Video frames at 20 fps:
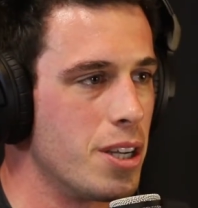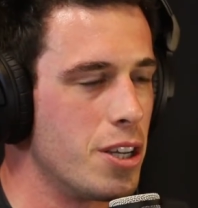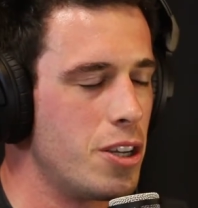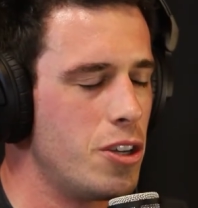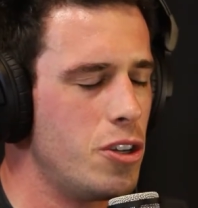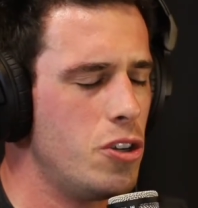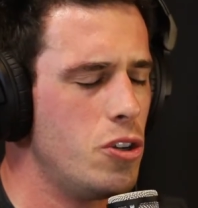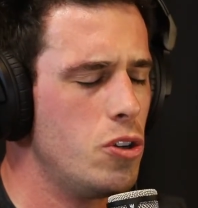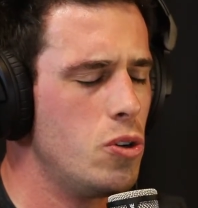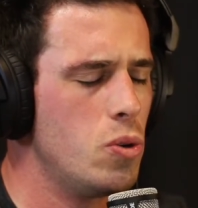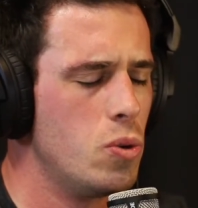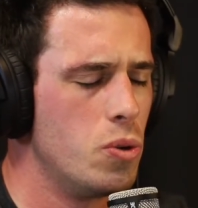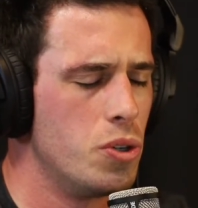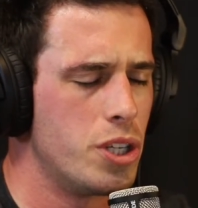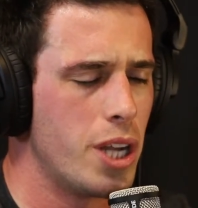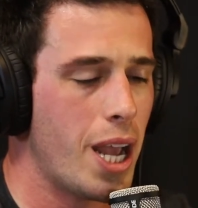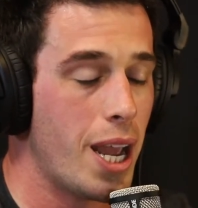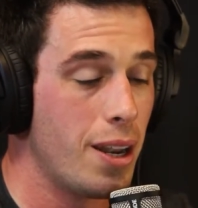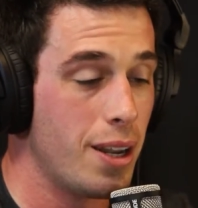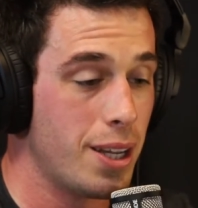a
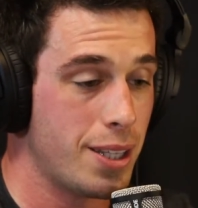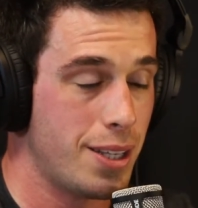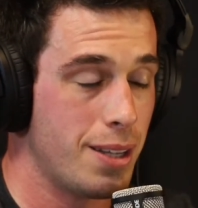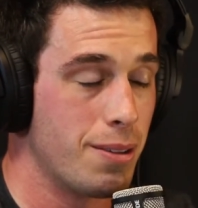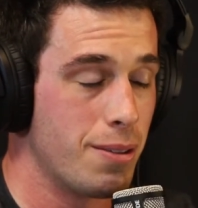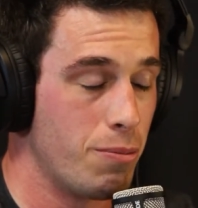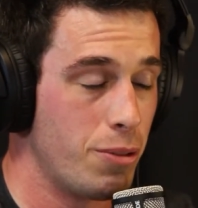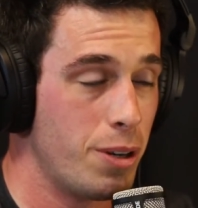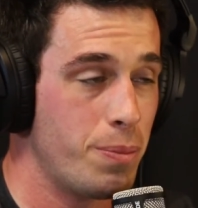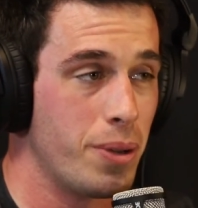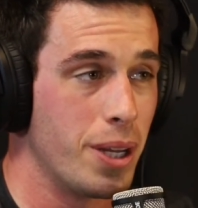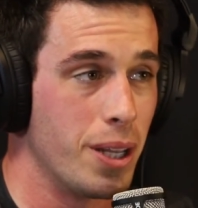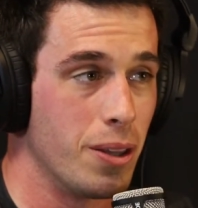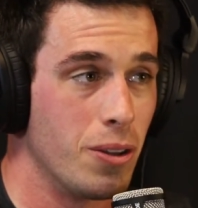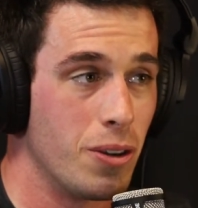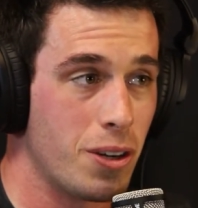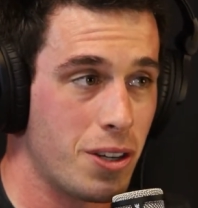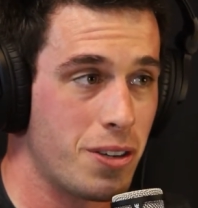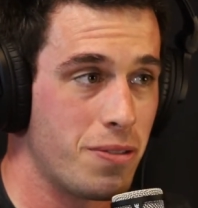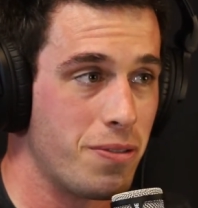huge, and like the replay
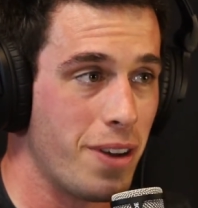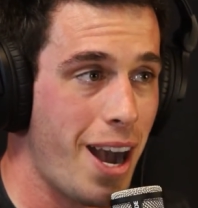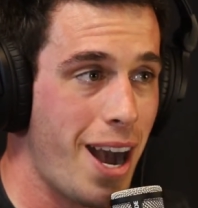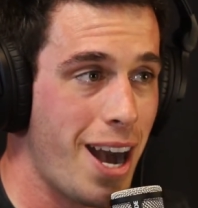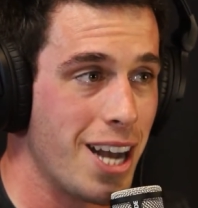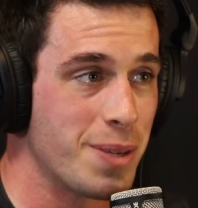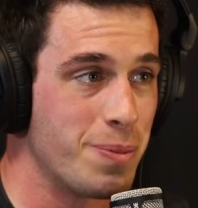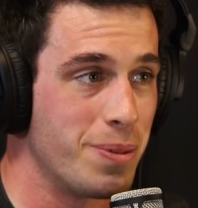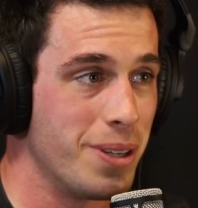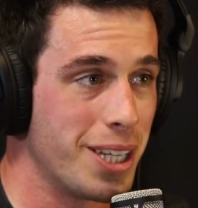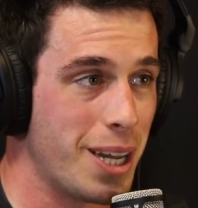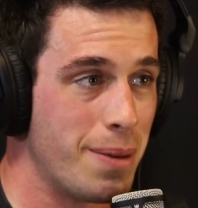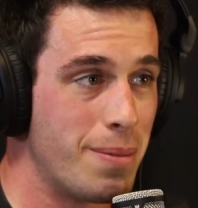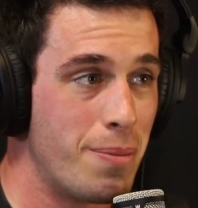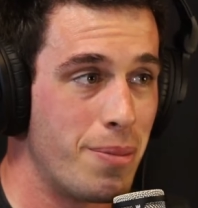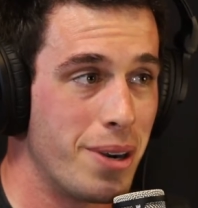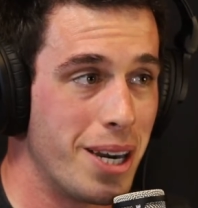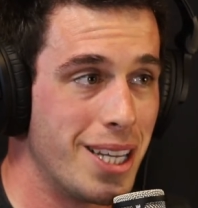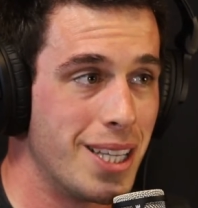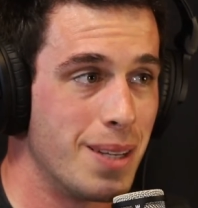looks fast, but like I
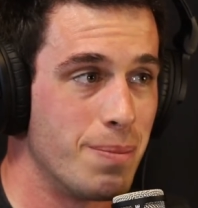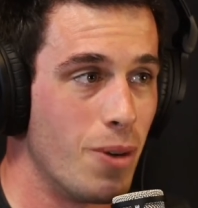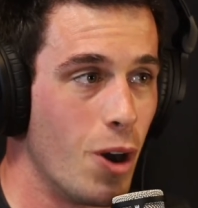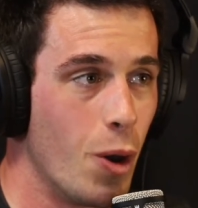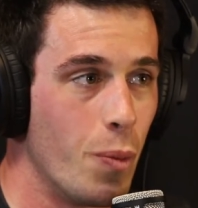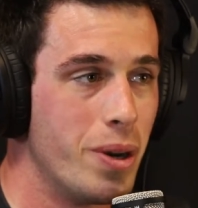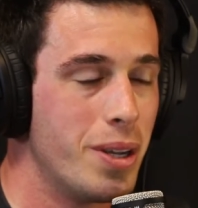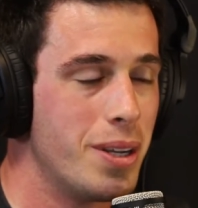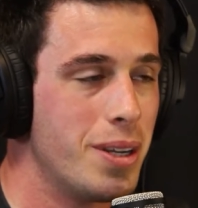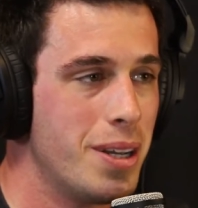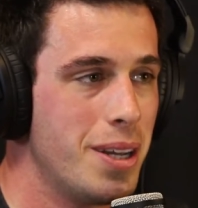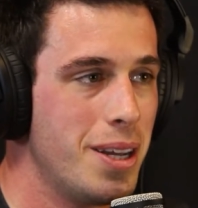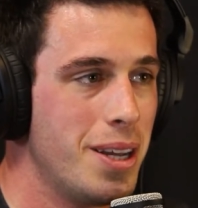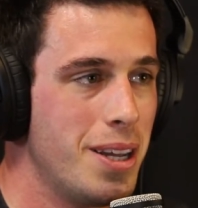remember in the moment,